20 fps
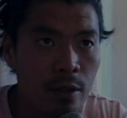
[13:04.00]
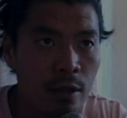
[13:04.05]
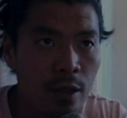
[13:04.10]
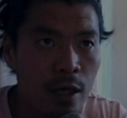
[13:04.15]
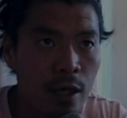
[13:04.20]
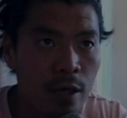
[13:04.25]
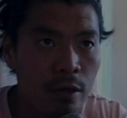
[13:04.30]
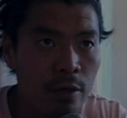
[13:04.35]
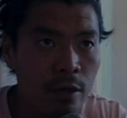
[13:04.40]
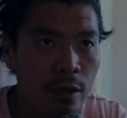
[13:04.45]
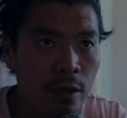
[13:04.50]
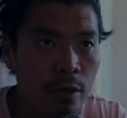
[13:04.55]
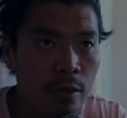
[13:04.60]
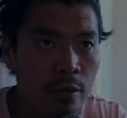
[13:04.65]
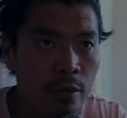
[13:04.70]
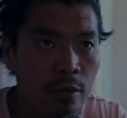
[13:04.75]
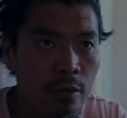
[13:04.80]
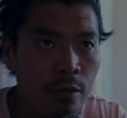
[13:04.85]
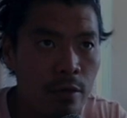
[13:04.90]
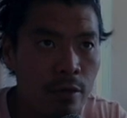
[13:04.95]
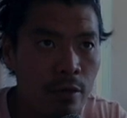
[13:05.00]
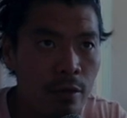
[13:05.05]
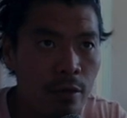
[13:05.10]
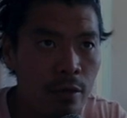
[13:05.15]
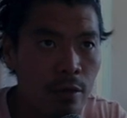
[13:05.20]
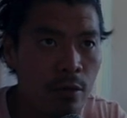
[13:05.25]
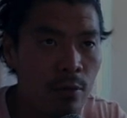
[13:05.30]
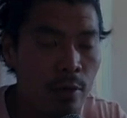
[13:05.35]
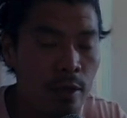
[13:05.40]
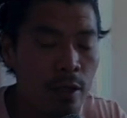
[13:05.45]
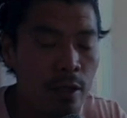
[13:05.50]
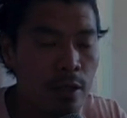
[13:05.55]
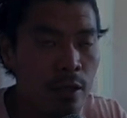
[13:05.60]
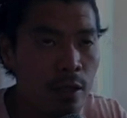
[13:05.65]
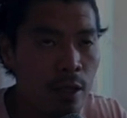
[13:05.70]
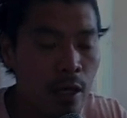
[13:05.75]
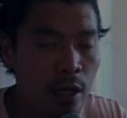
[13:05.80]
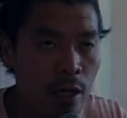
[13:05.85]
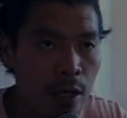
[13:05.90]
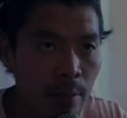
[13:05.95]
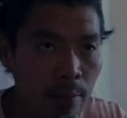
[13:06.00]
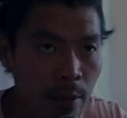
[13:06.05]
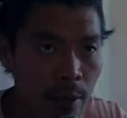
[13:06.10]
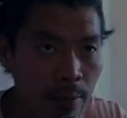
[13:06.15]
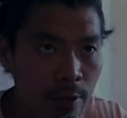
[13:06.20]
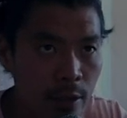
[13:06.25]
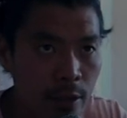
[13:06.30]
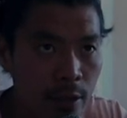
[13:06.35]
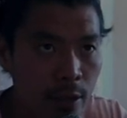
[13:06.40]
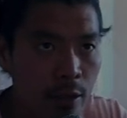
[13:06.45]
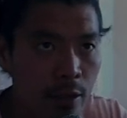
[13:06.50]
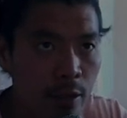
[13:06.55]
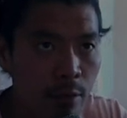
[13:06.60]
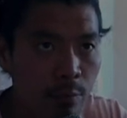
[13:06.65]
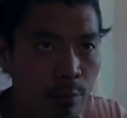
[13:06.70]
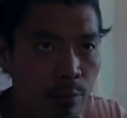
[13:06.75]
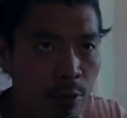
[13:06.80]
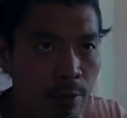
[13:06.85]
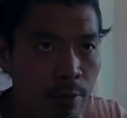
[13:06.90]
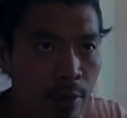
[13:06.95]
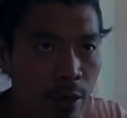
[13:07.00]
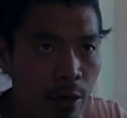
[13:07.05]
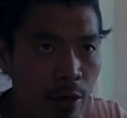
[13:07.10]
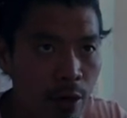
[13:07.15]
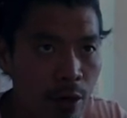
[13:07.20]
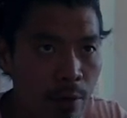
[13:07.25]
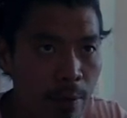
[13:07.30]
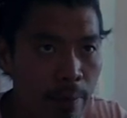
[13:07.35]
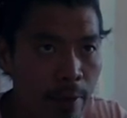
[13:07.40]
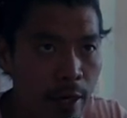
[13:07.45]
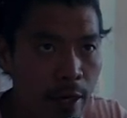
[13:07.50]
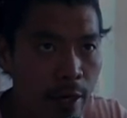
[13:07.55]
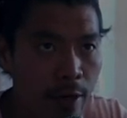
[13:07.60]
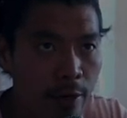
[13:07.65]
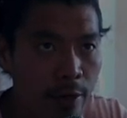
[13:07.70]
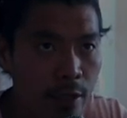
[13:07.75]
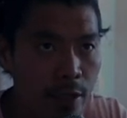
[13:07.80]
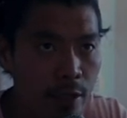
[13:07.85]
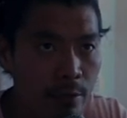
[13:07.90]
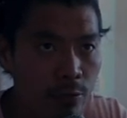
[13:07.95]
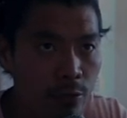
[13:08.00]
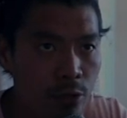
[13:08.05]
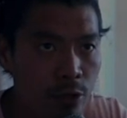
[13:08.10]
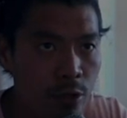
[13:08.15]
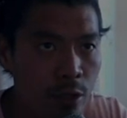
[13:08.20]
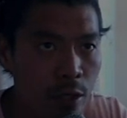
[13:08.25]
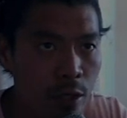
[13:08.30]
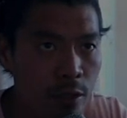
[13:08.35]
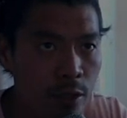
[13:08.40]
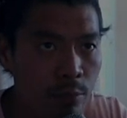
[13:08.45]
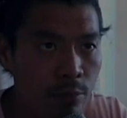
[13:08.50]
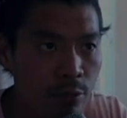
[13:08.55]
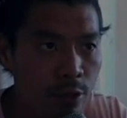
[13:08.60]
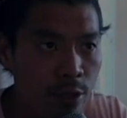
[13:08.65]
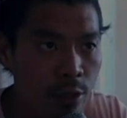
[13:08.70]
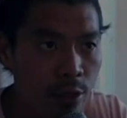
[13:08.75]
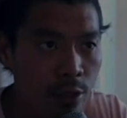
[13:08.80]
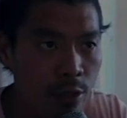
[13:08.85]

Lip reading: I don't know. Do I need to maybe I just need to bring my arm up higher as I'm bringing